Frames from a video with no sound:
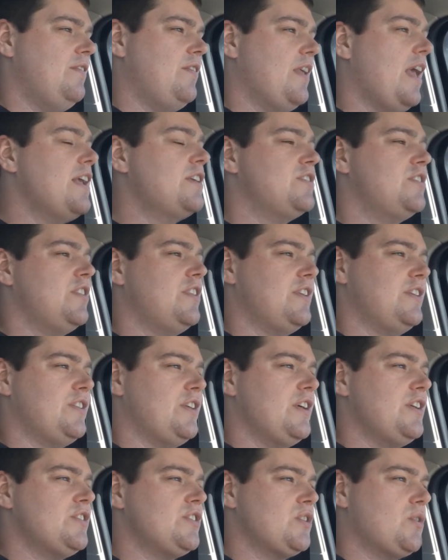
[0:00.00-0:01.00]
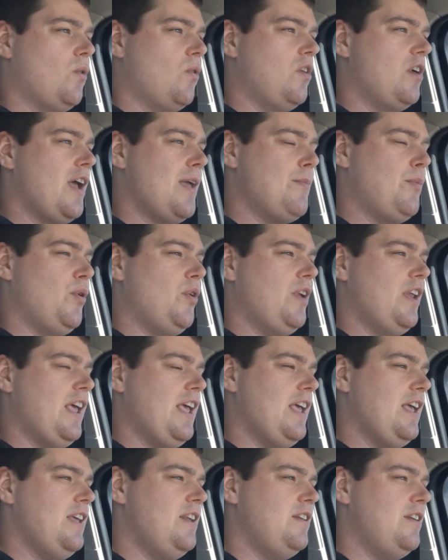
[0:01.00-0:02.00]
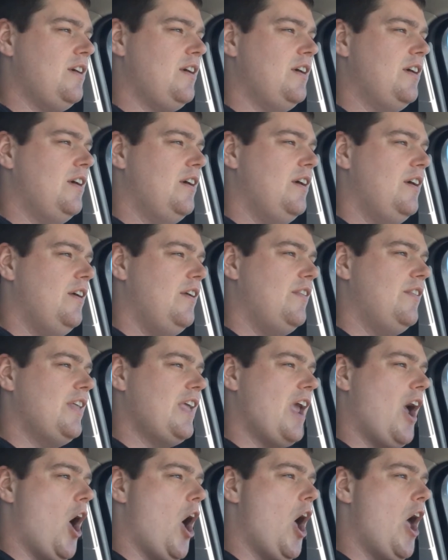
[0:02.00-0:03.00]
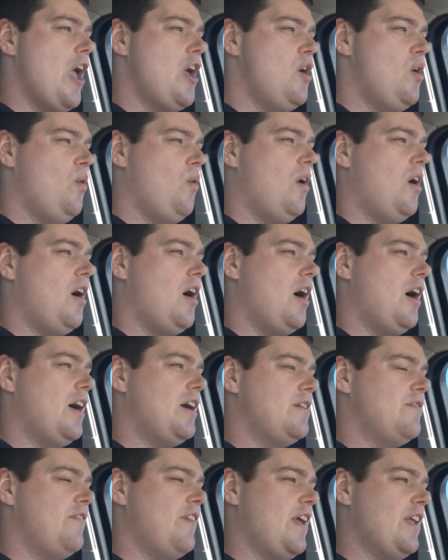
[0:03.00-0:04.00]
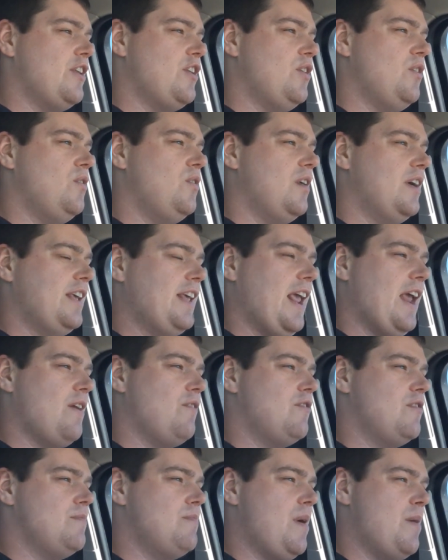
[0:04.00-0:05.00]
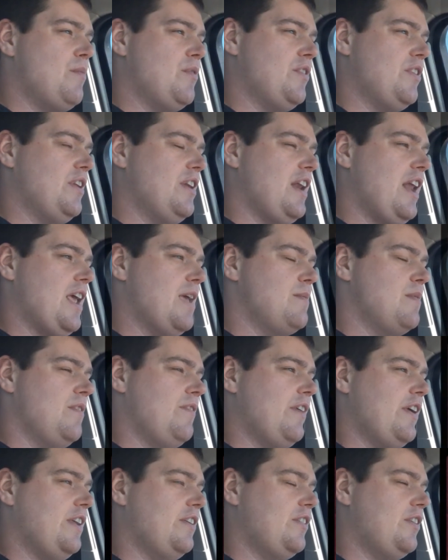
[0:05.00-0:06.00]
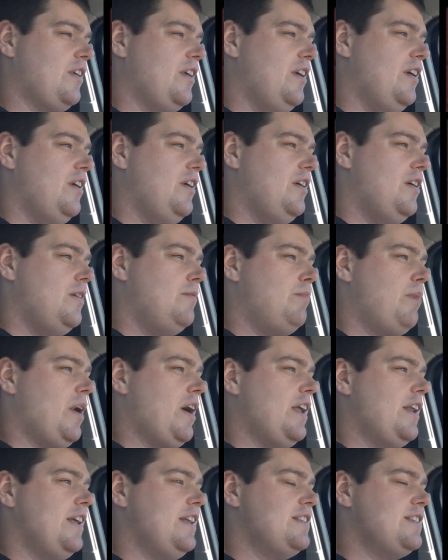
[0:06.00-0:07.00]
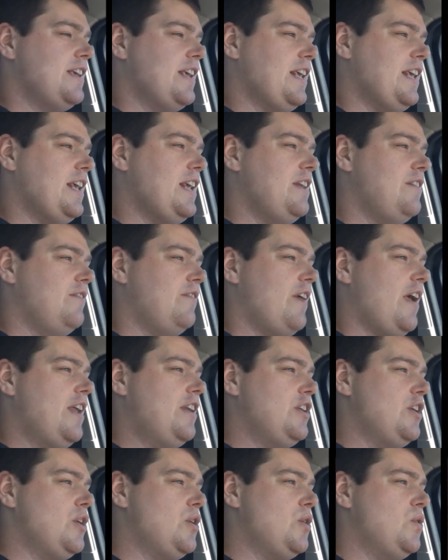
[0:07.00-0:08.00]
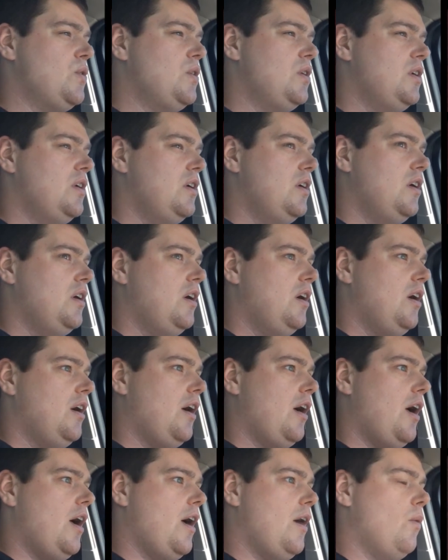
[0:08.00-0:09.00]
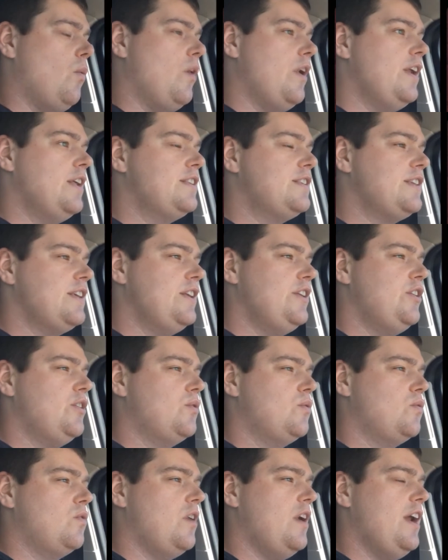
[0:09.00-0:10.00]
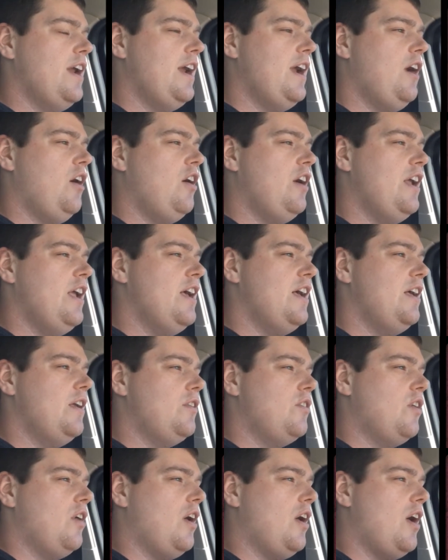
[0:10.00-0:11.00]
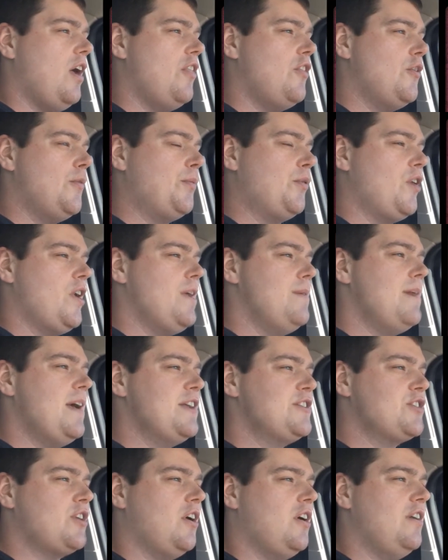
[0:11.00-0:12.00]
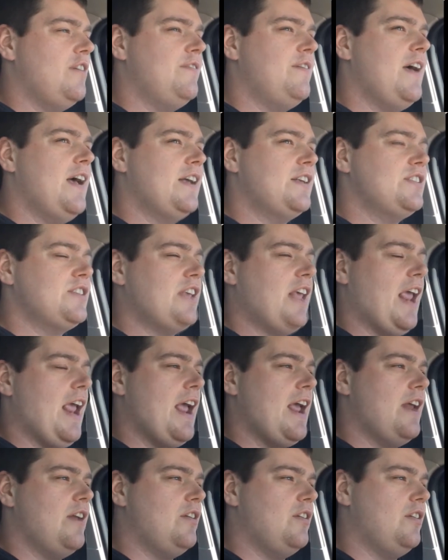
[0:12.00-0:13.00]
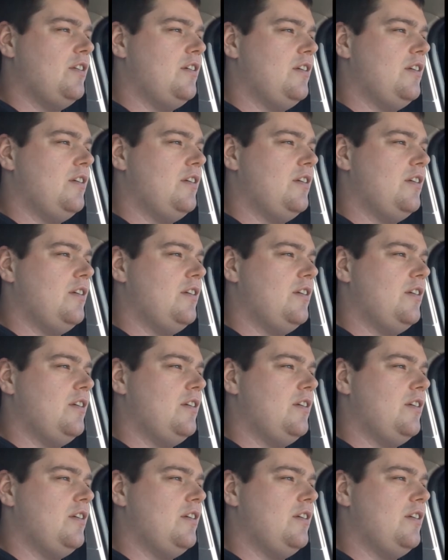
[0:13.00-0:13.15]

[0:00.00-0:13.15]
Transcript: thanks to the Discord, I put in the Iowa venue. I can't remember the name of it, but it's a heat venue. When it's in your ring area, other pre-match card effects can't